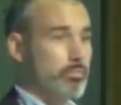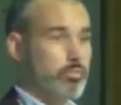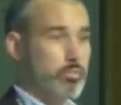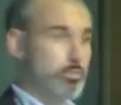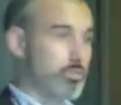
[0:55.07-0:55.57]

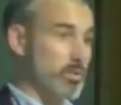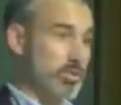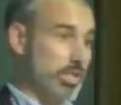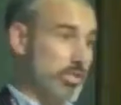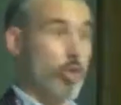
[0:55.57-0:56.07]
we pretty much,
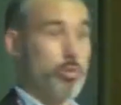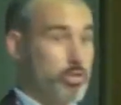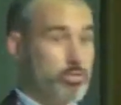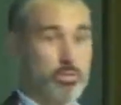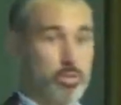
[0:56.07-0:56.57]
that's all we
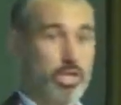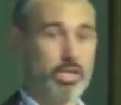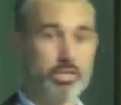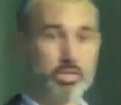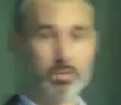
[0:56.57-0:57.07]
do,
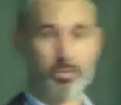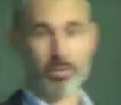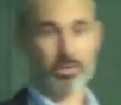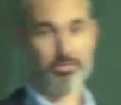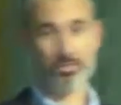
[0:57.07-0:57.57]
communications,
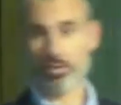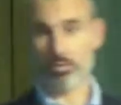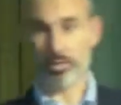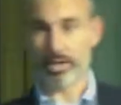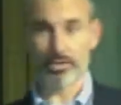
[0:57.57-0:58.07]
primarily federal
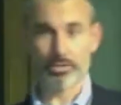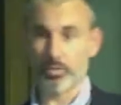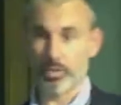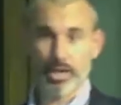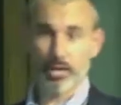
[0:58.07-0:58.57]

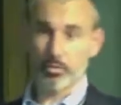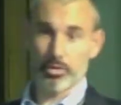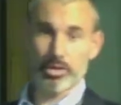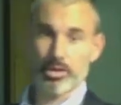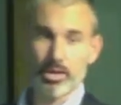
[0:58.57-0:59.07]
regulatory kind of
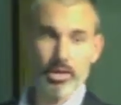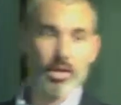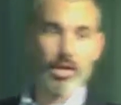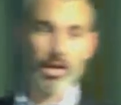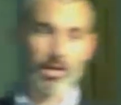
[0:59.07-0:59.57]
work.
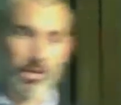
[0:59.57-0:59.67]
Uh, a